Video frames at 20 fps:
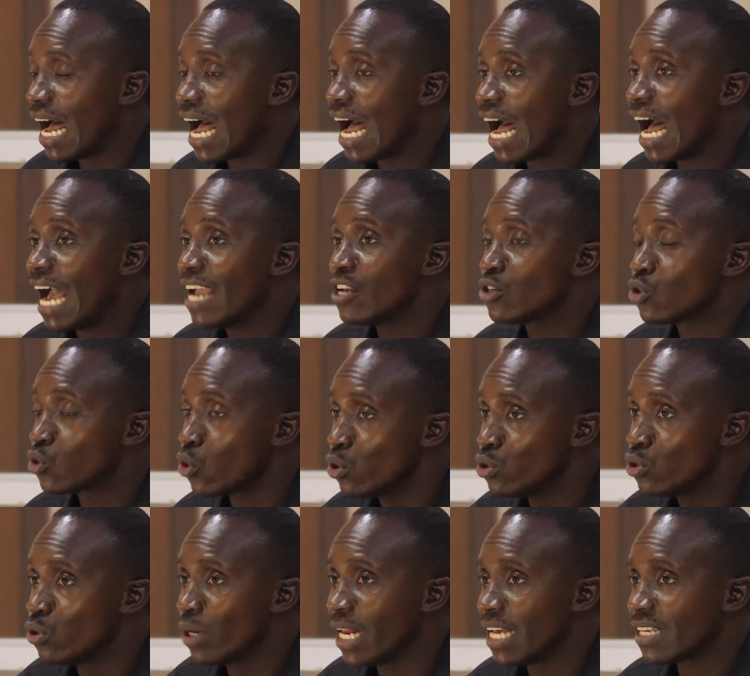I told
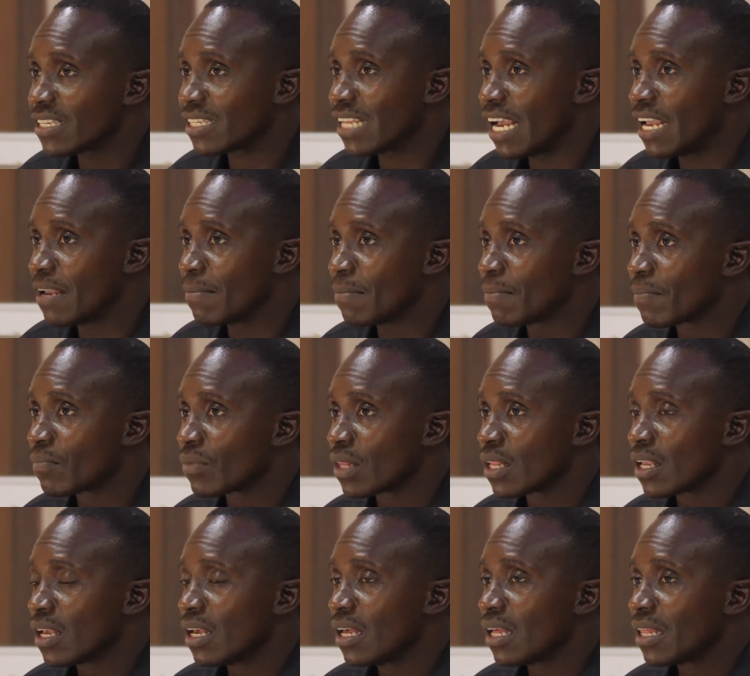you last time
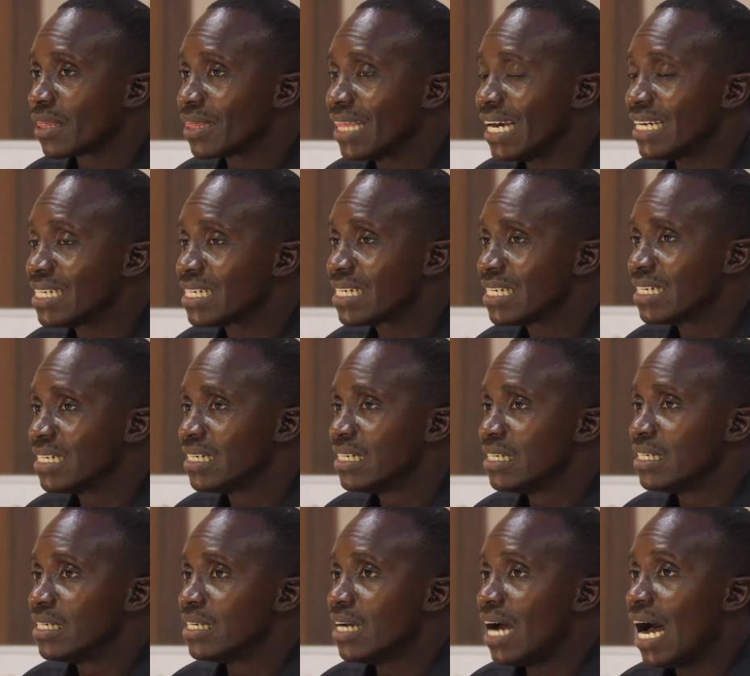that
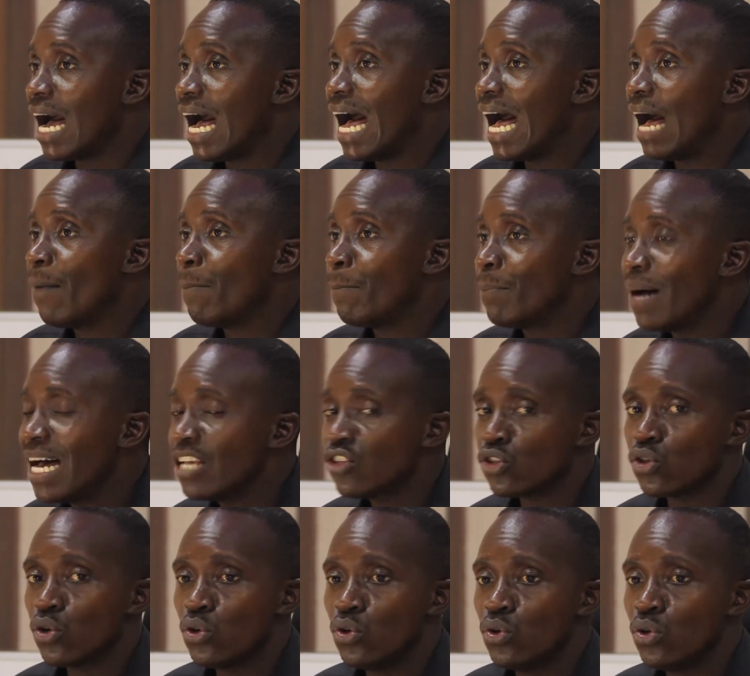a
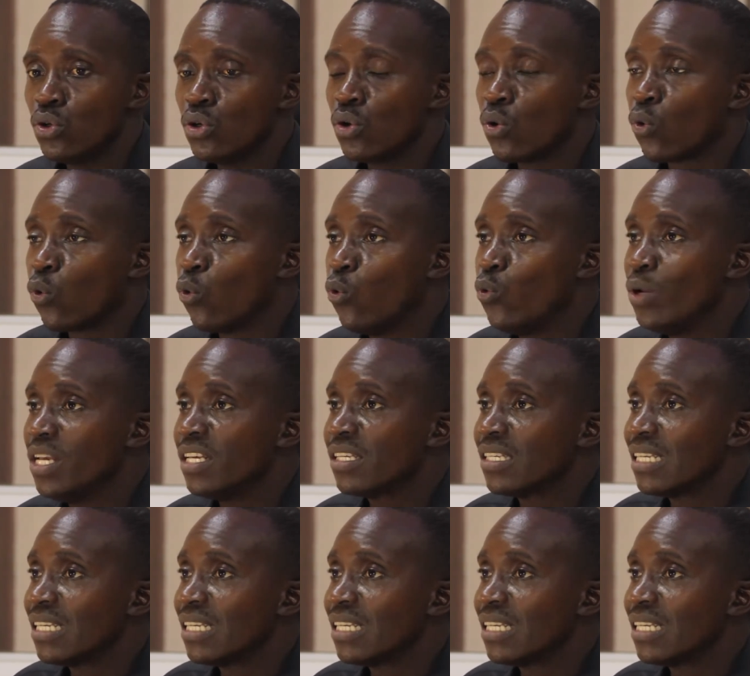person who is